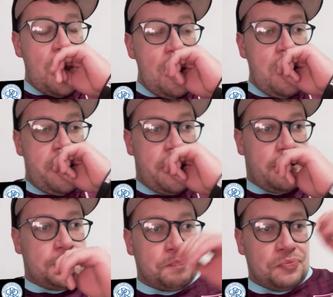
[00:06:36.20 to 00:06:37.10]

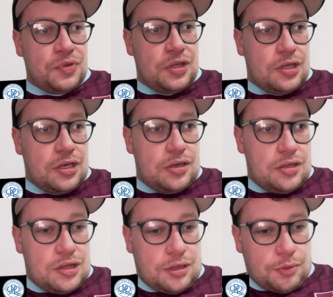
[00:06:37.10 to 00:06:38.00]
there
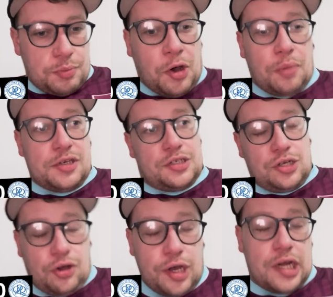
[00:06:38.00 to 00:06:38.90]
were moments
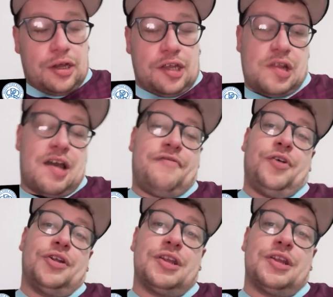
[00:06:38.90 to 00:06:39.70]
to cut in on your left foot,